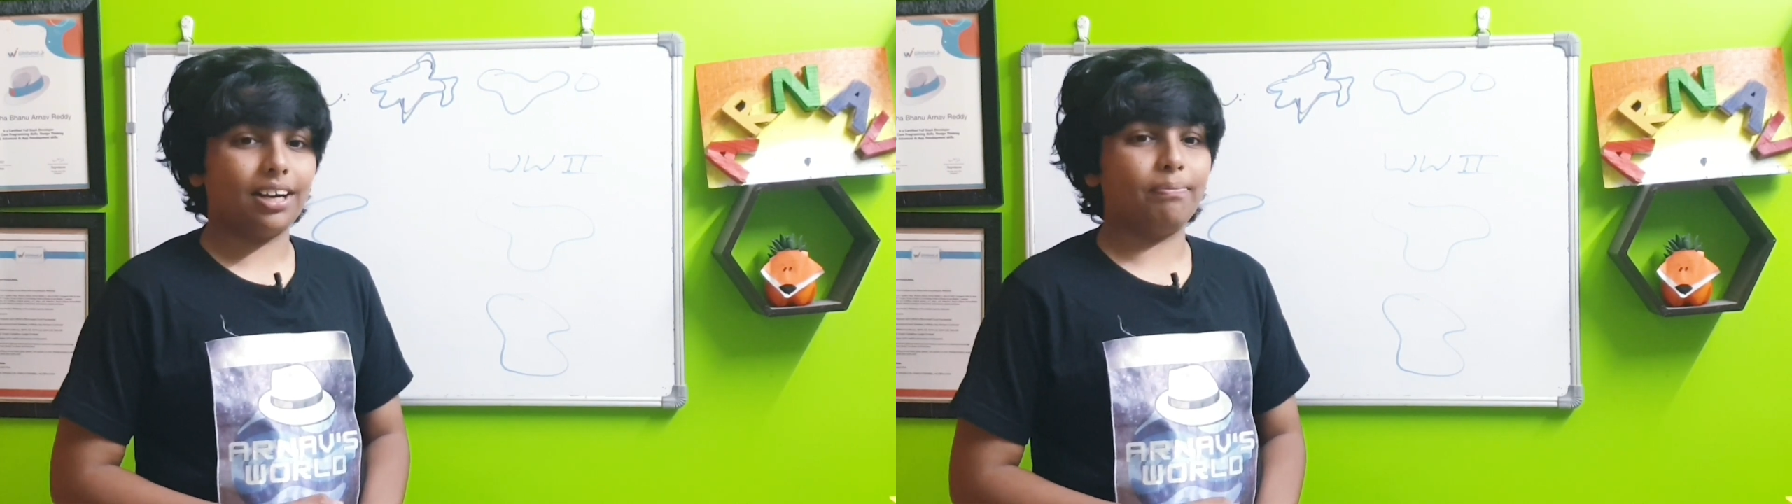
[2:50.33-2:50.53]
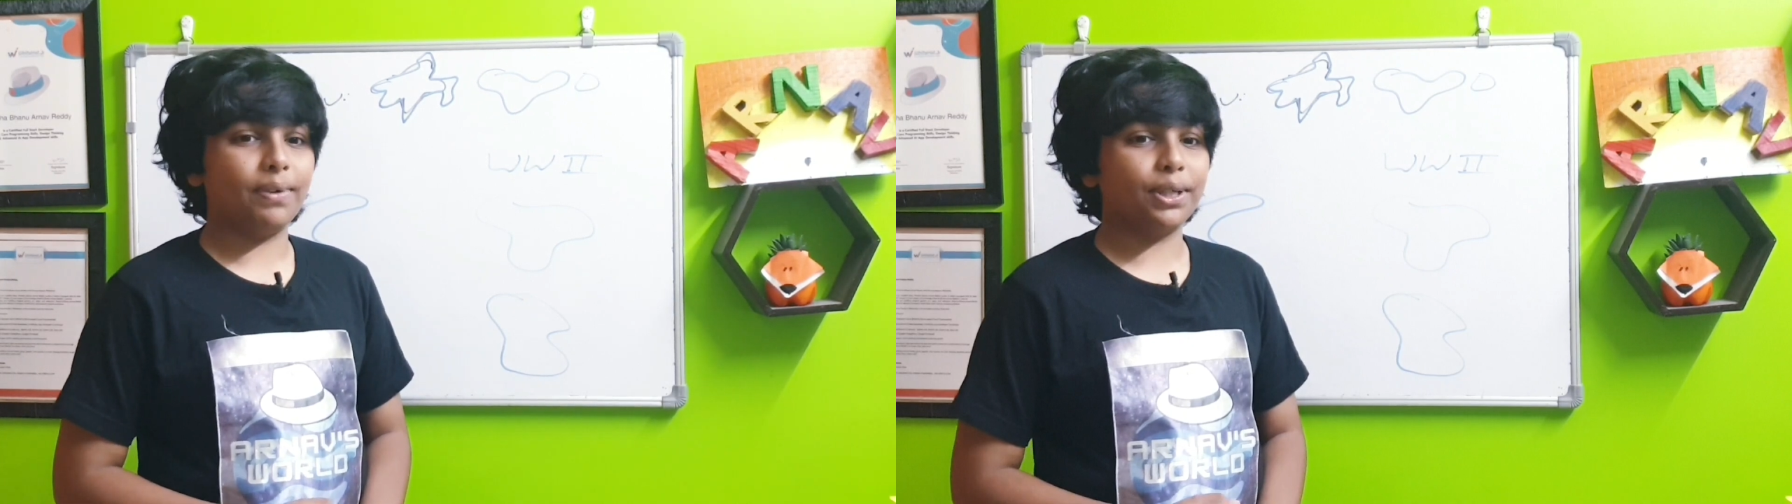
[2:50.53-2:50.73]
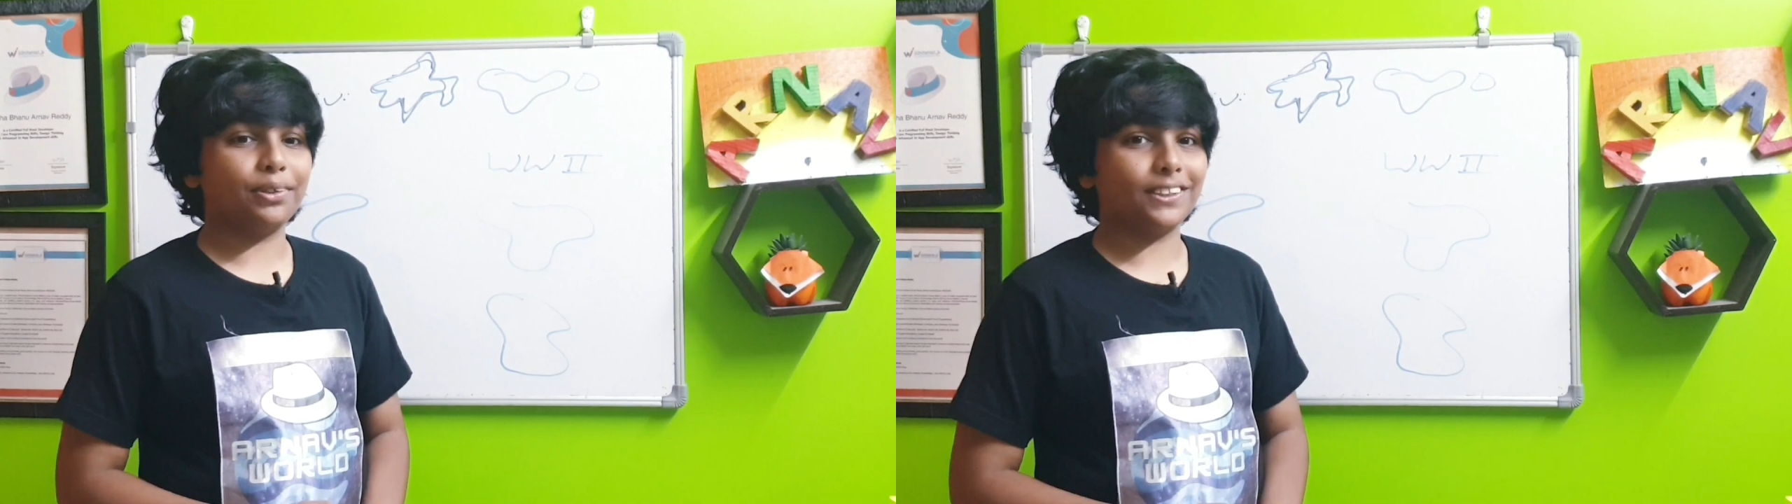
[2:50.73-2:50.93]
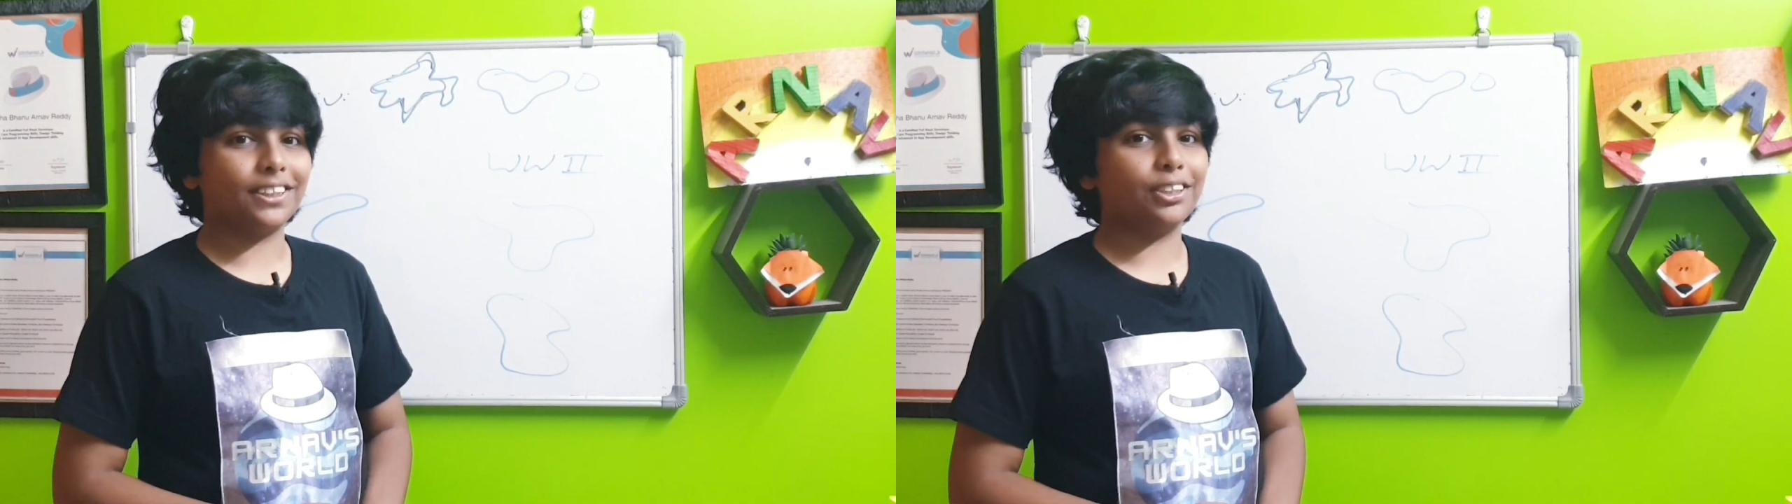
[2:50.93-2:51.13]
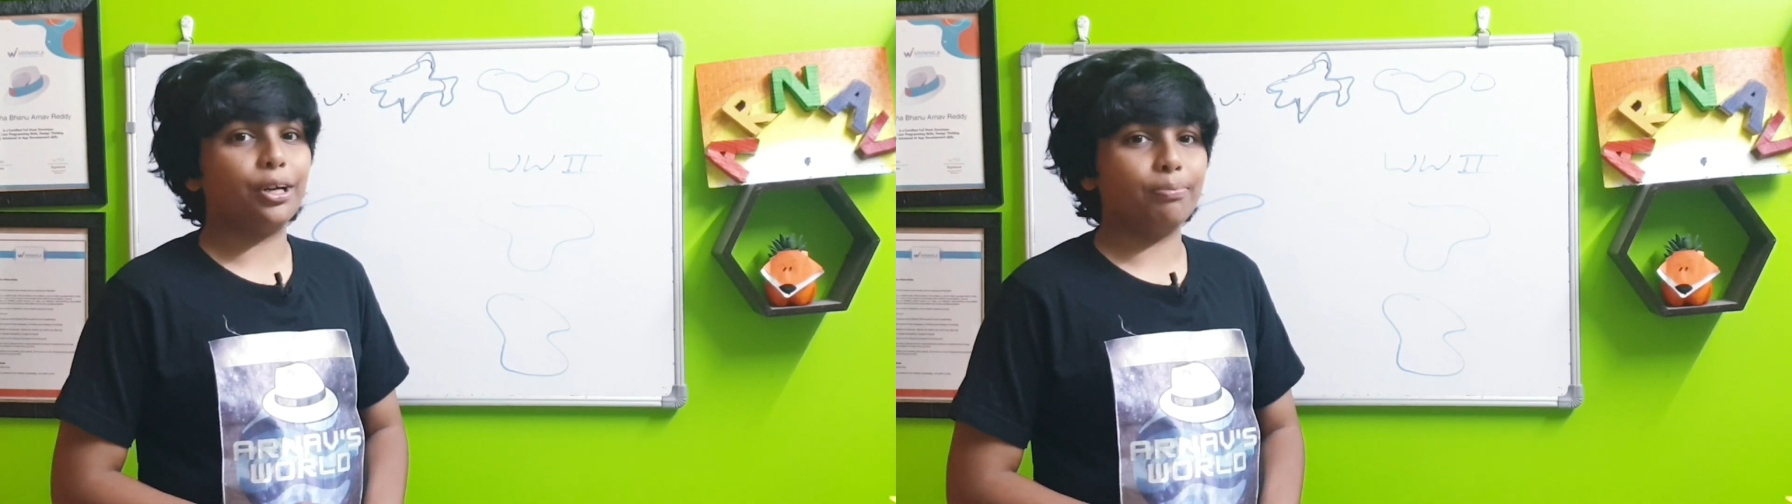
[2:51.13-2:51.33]
compared to
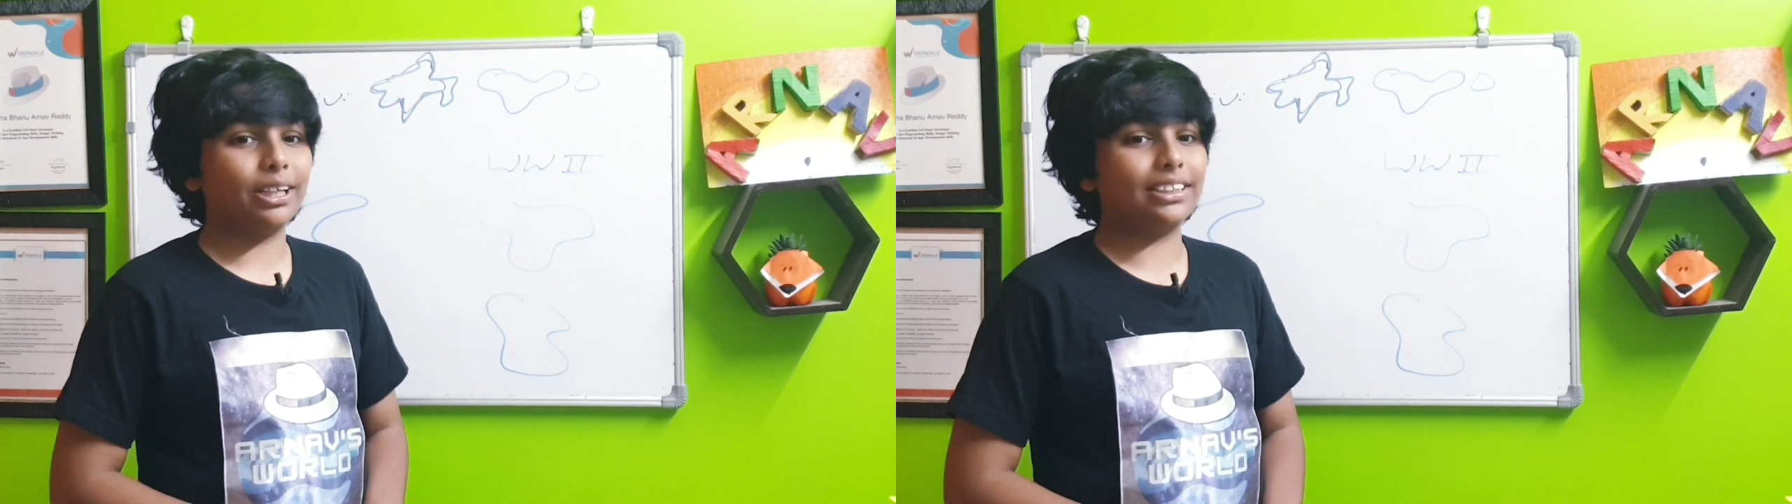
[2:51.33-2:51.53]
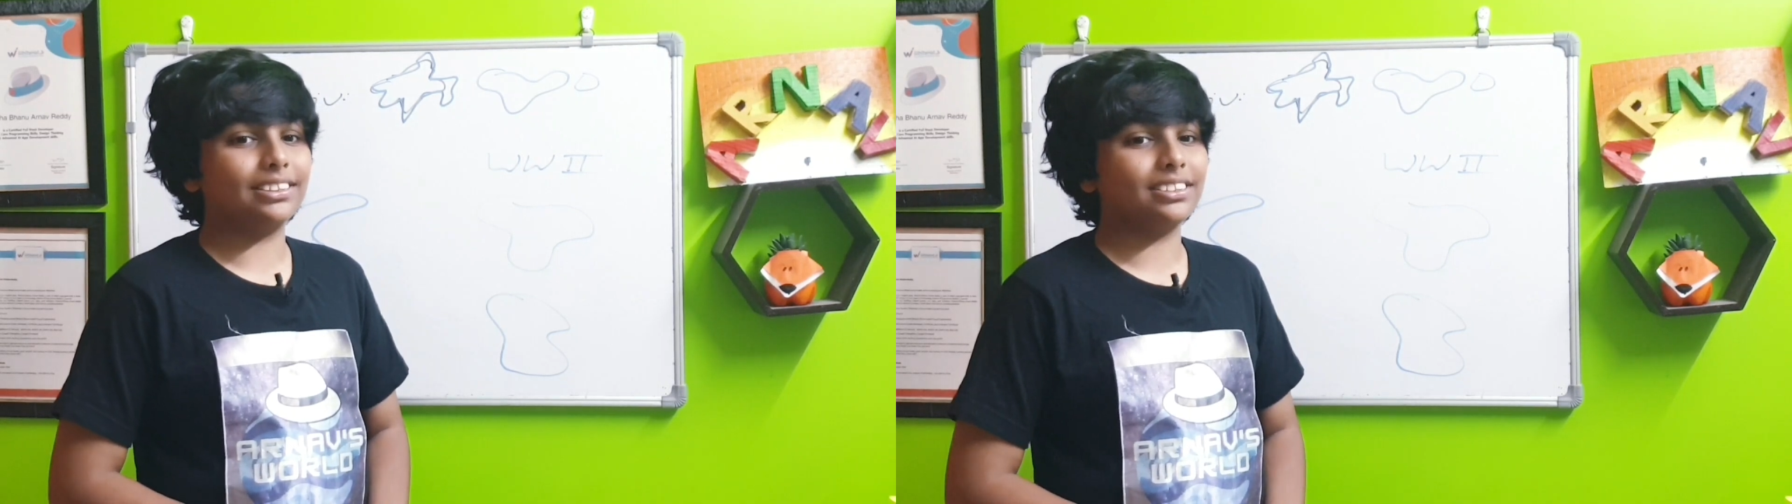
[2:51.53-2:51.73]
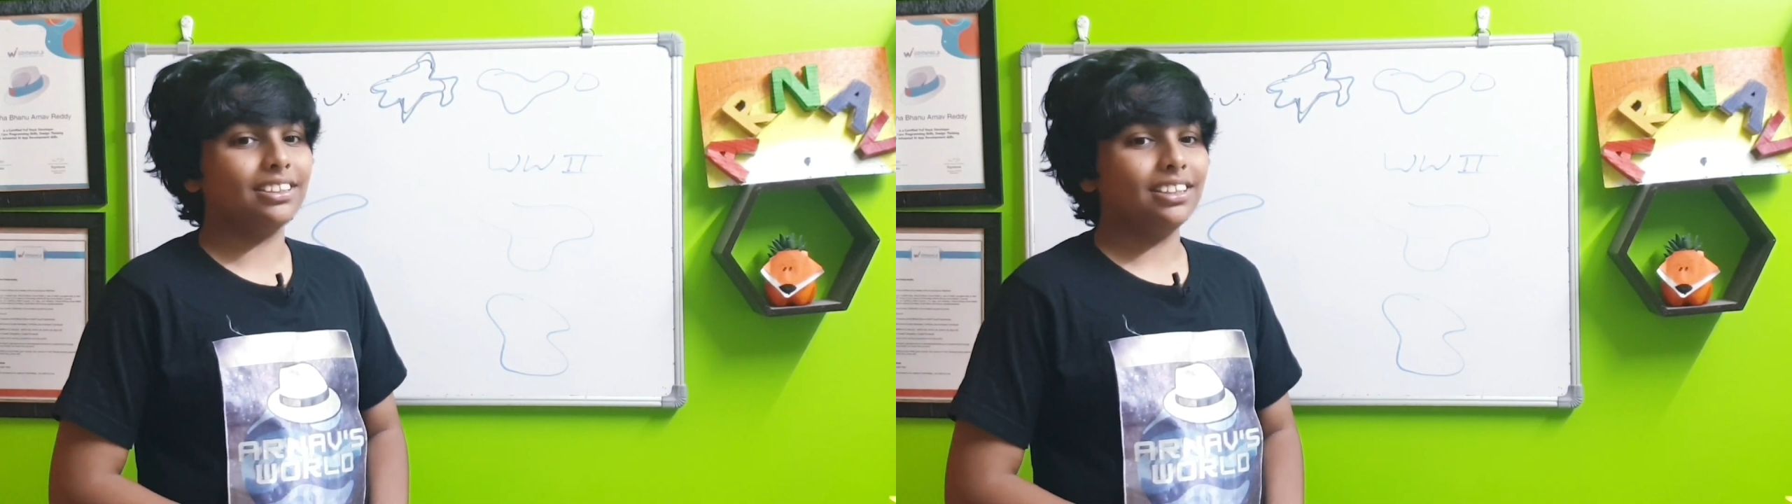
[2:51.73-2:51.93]
other topics.